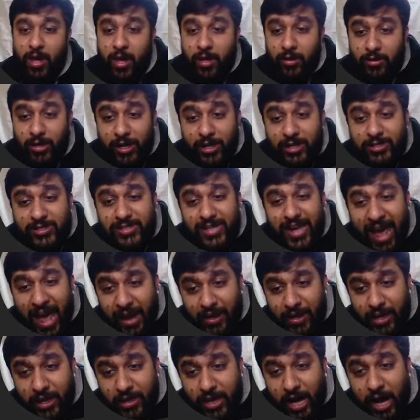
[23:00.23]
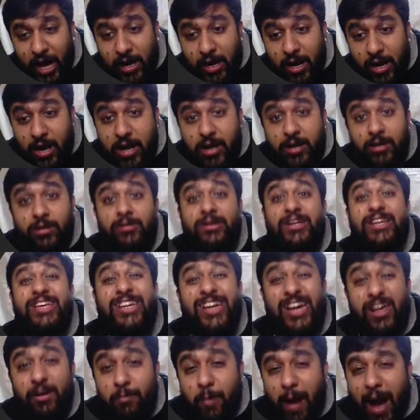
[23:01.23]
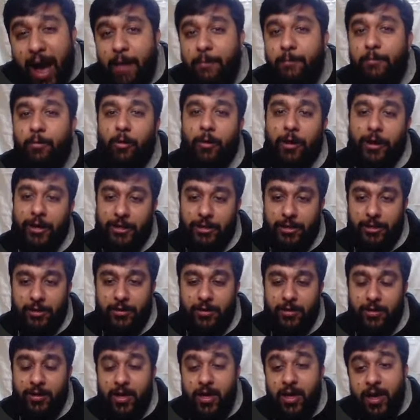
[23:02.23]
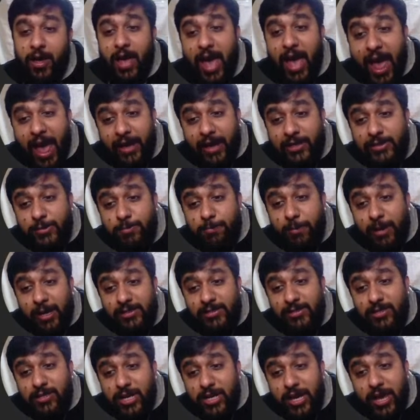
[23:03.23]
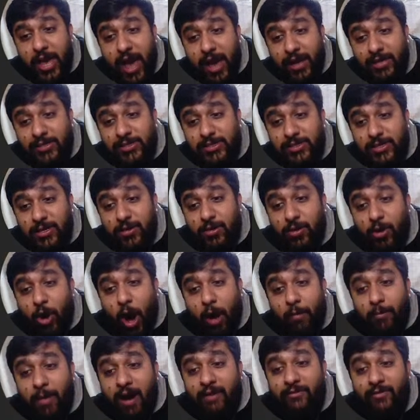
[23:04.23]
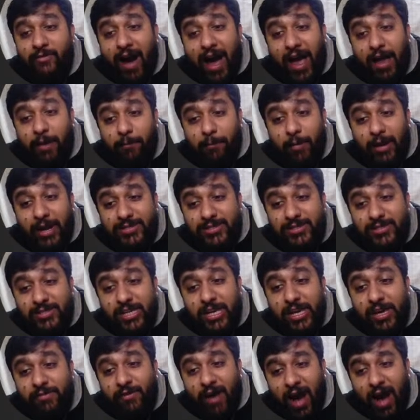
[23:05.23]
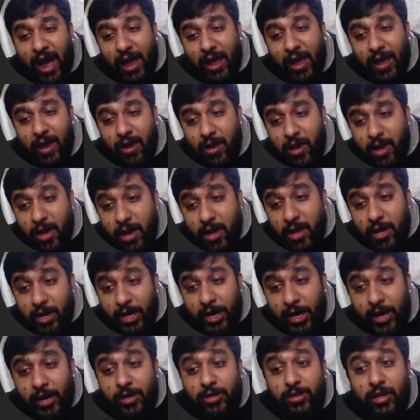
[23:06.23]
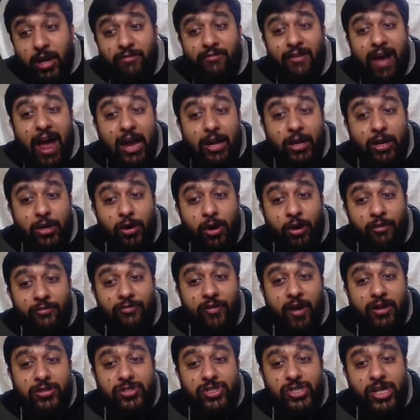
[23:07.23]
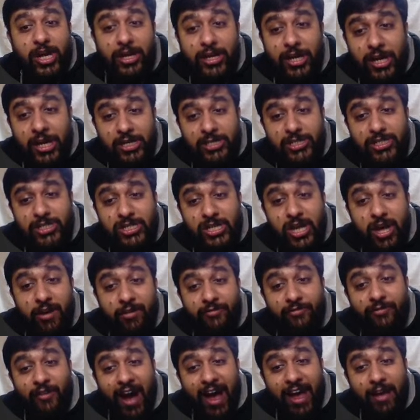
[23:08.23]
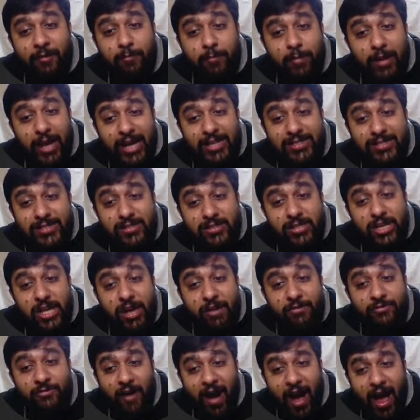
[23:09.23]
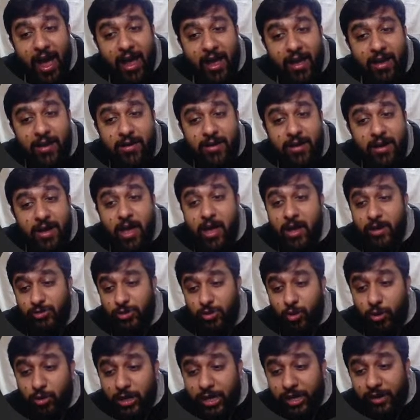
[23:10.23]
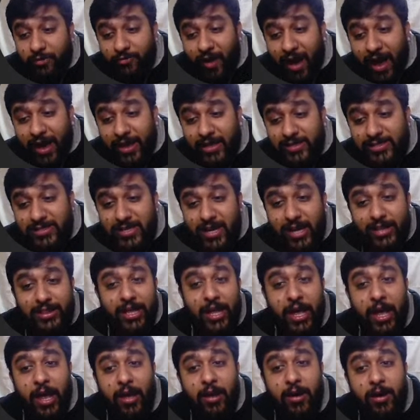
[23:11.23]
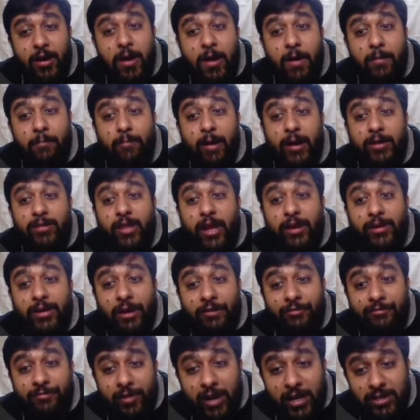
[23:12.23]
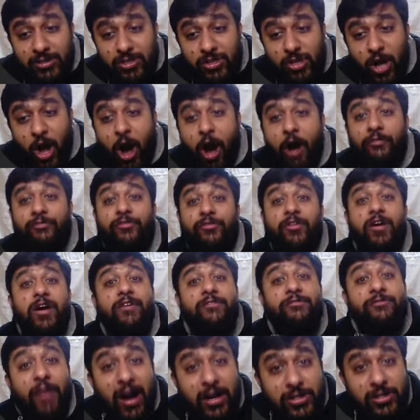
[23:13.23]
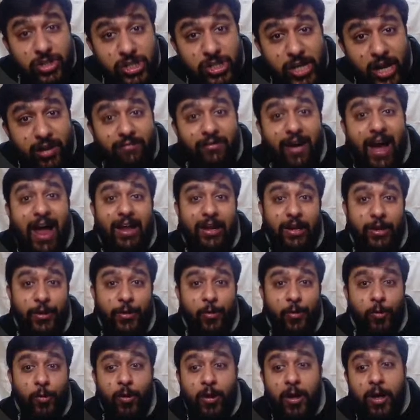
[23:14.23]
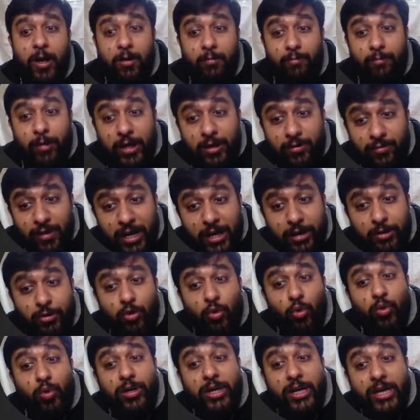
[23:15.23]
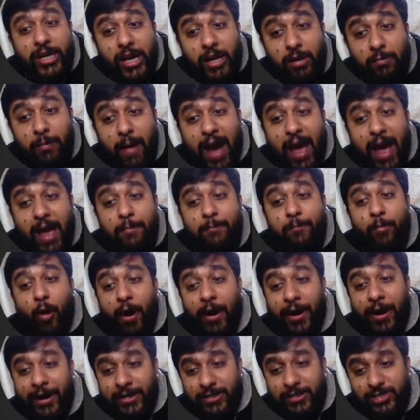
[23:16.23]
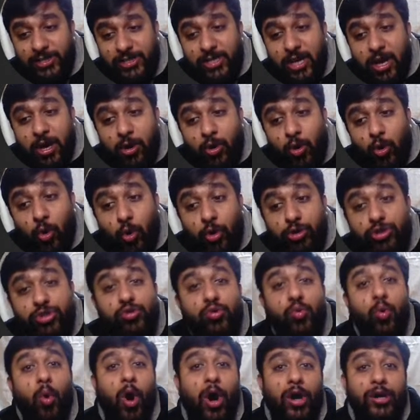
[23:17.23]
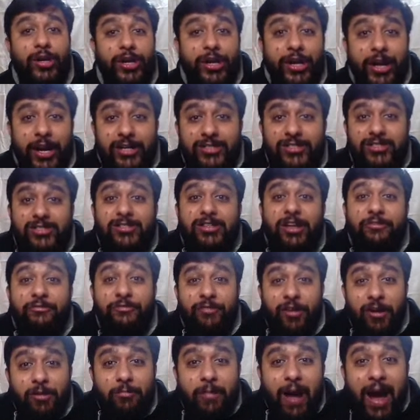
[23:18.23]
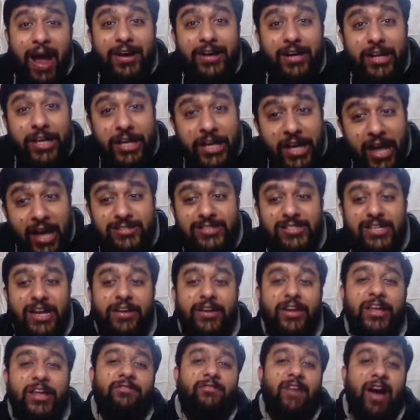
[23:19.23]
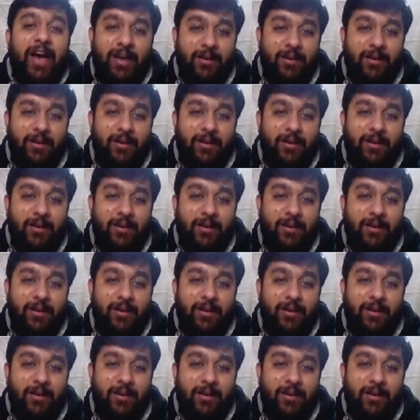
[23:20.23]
There is another nearby point, x plus dx comma y plus dy. Here the value of function is phi plus d phi. So d phi is nothing but the difference of function value between two nearby points whose coordinates differ by dx and dy.